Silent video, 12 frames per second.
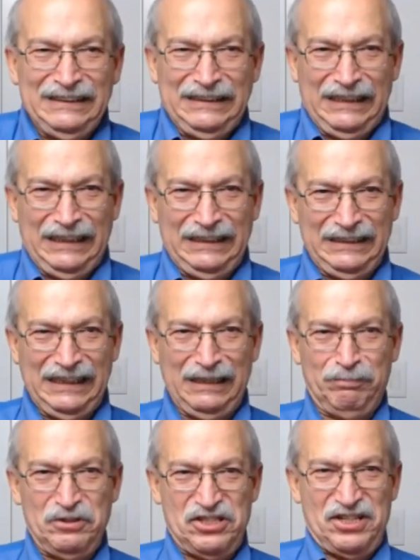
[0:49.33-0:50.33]
And in
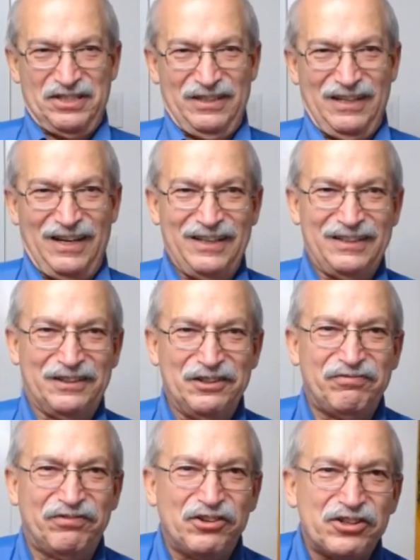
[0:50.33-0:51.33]
that position, I had the
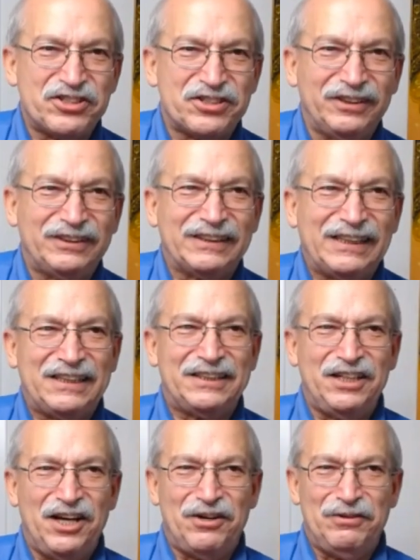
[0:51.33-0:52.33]
good fortune to get
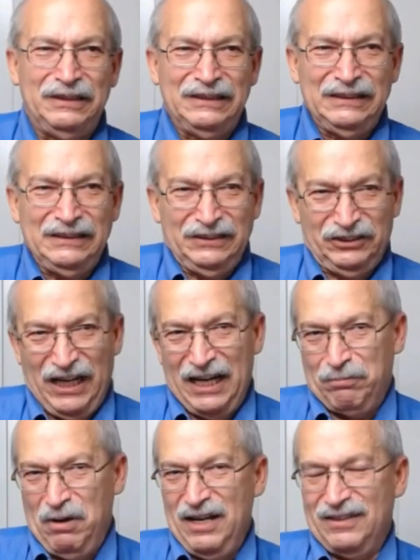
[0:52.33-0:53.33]
to know
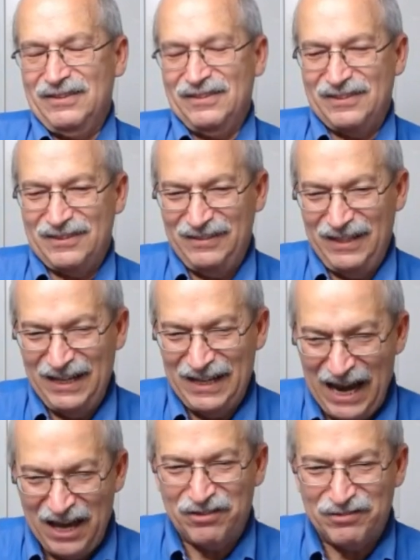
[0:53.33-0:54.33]
Jack Michaels, Nate
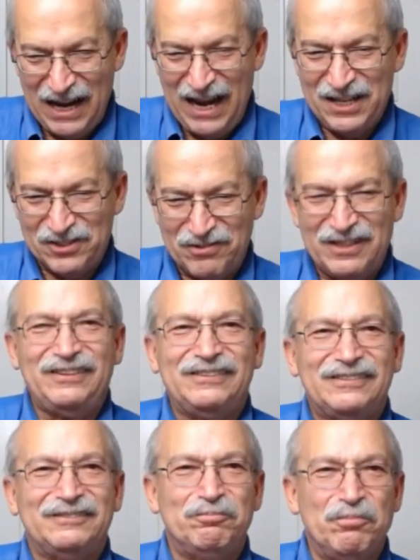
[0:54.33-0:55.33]

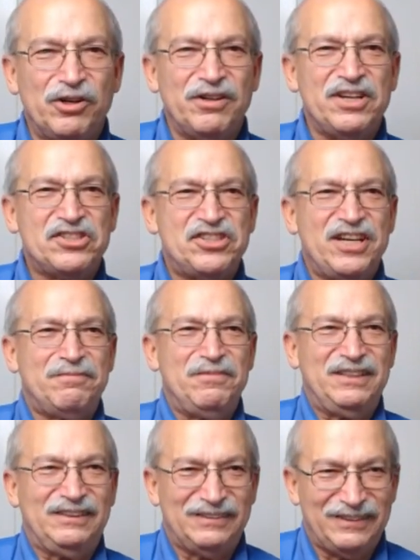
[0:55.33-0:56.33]
Azrin, Murray
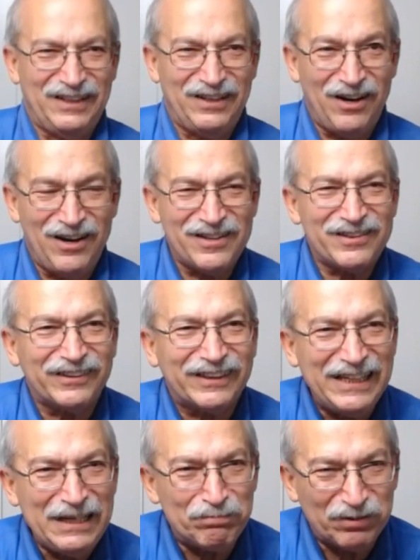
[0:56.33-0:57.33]
Sidman, and other
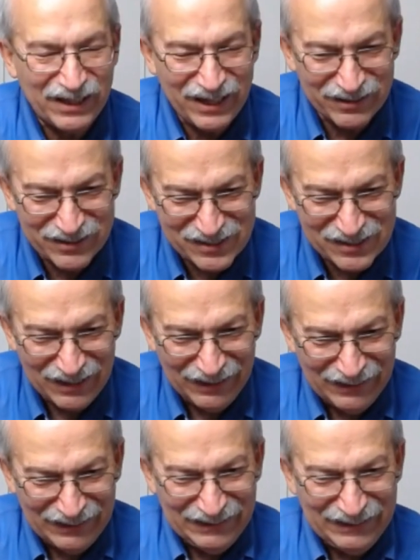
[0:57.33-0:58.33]
key players
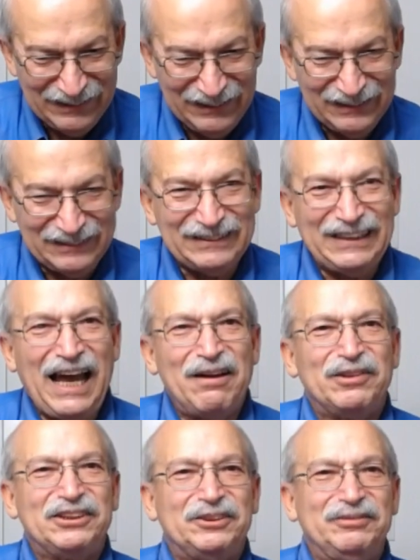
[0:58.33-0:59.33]
in the
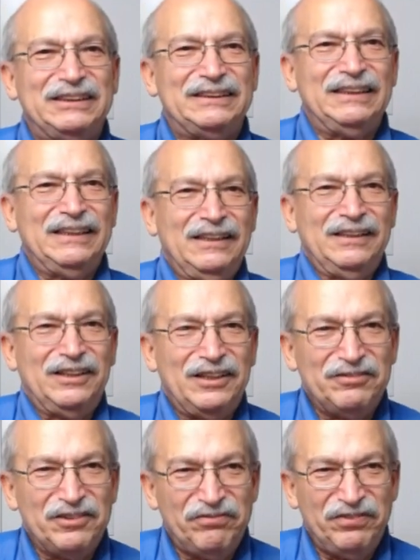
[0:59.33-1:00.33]
establishment
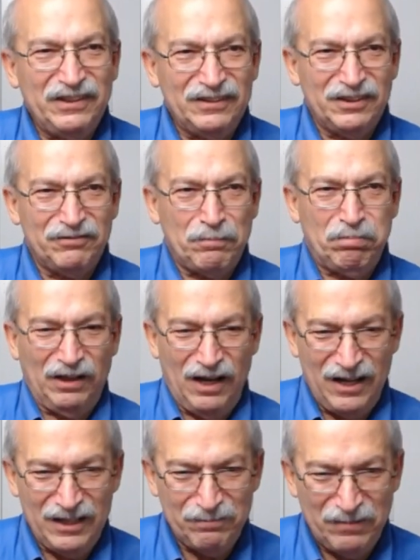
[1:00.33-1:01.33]
of the field of
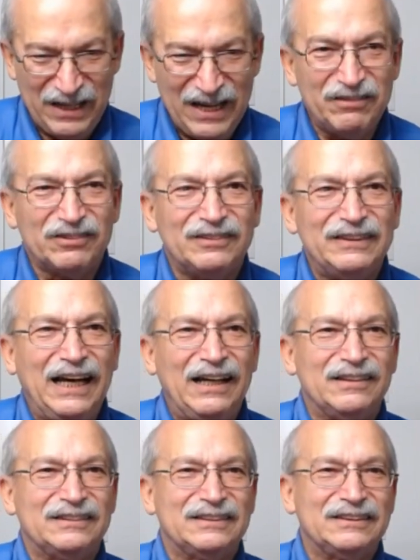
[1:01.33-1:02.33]
applied behavioral
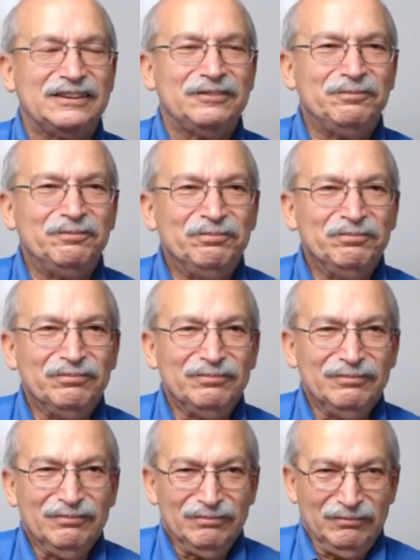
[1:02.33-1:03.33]
analysis.
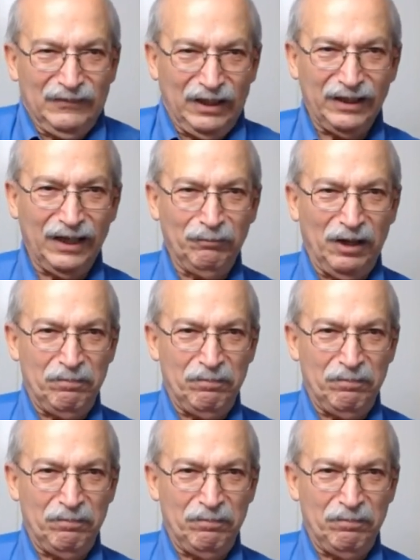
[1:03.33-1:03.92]
I got my